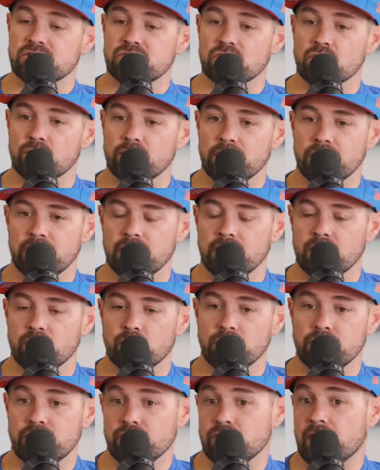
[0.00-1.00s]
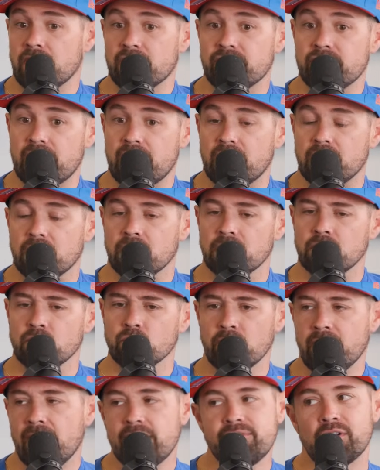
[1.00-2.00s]
so we do have that, and
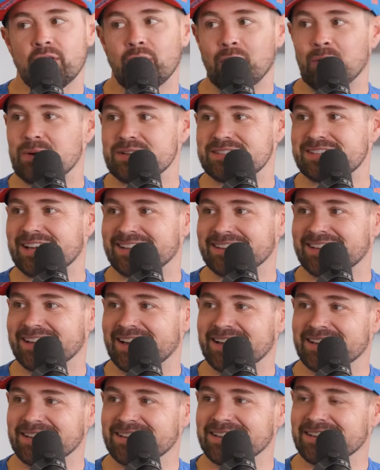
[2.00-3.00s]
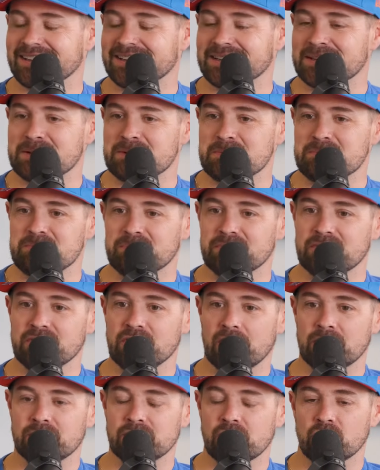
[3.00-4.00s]
we haven't always had that.
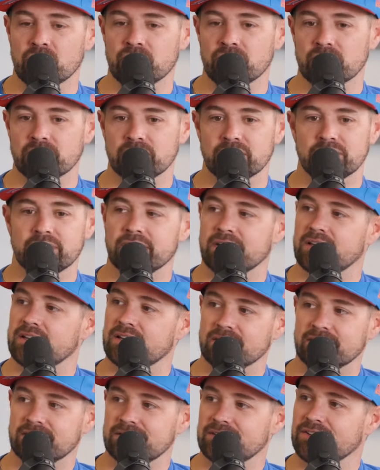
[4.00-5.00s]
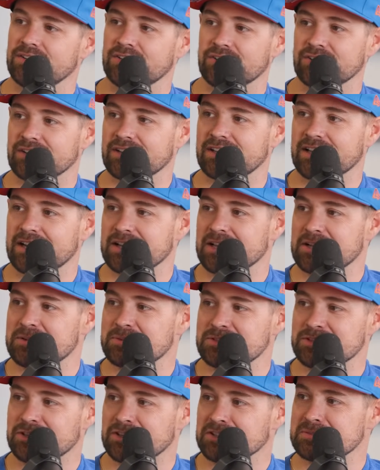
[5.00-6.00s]
Over again, kind of like
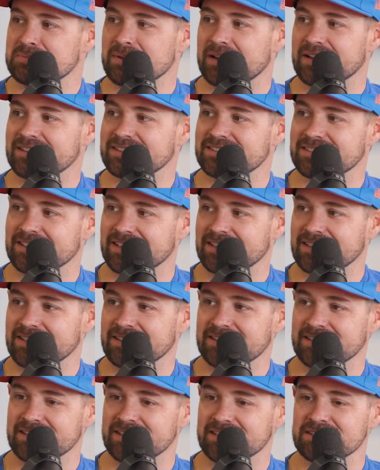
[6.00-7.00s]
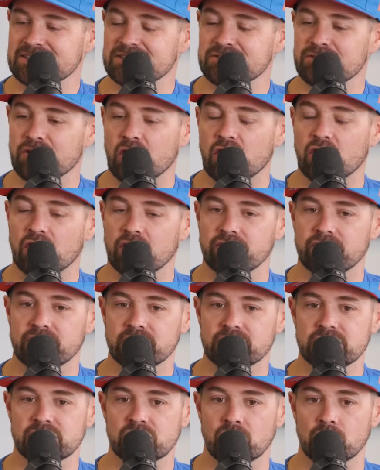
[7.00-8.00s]
we talked about, it's like things evolve,
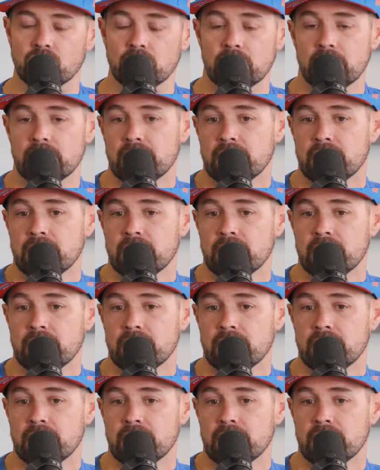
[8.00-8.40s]
and so